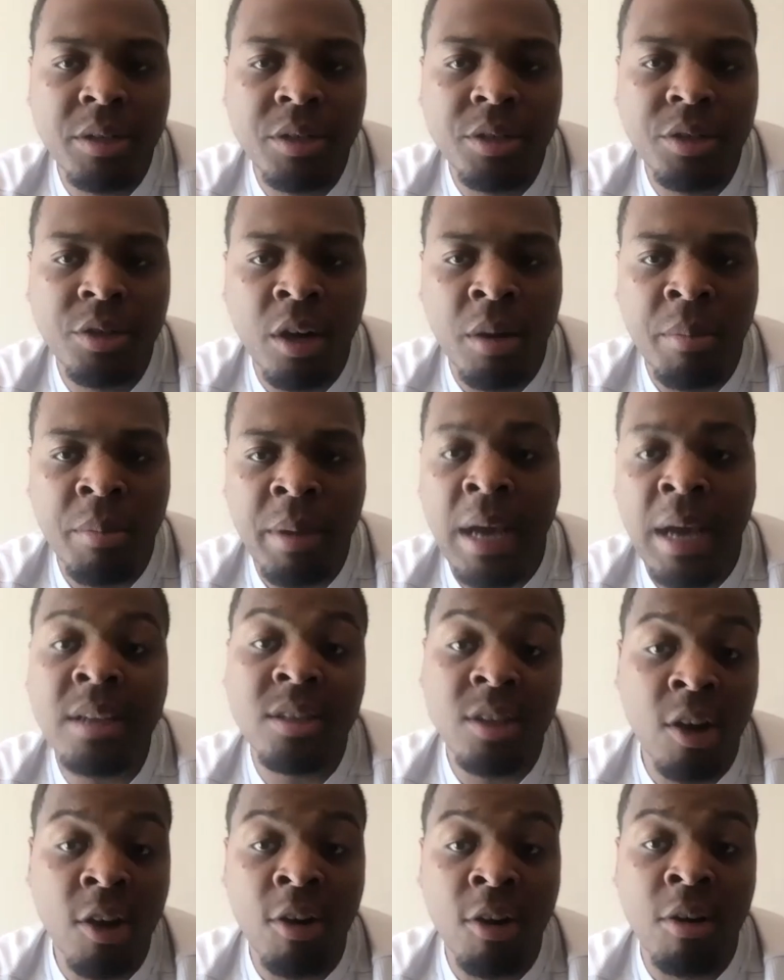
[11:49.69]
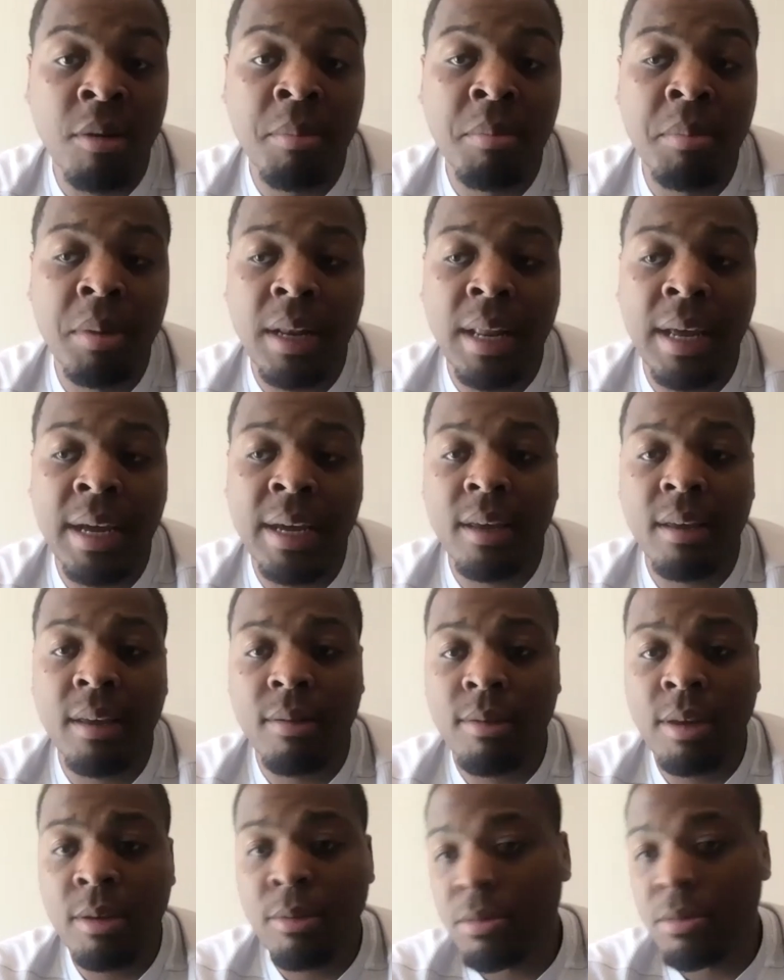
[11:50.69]
I saw him, but like,
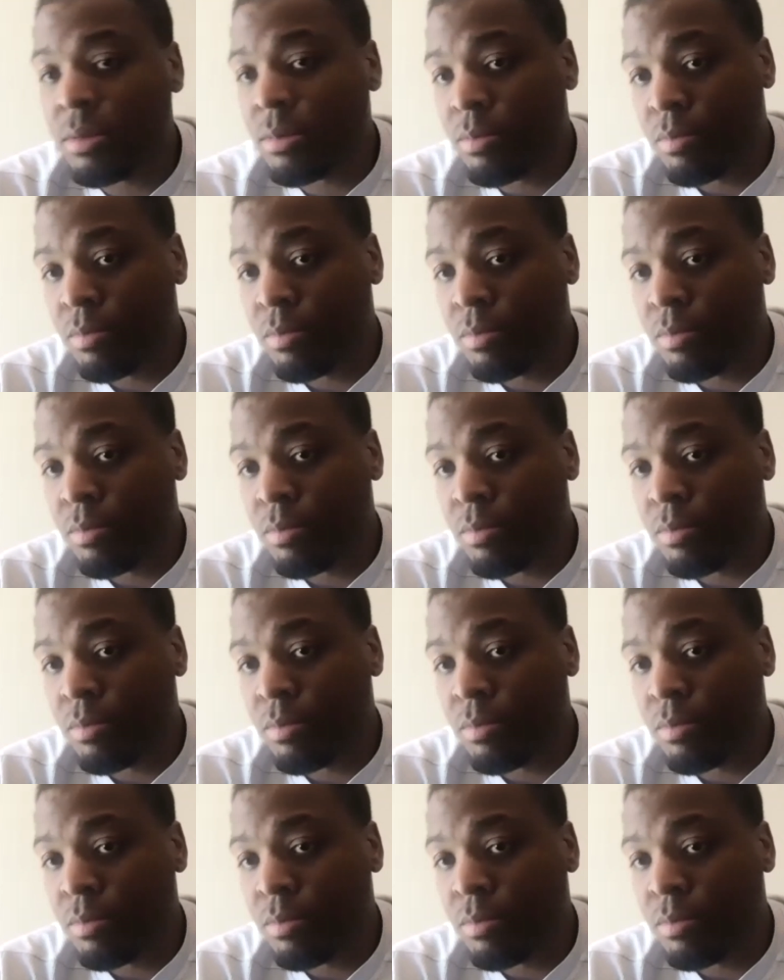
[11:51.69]
he was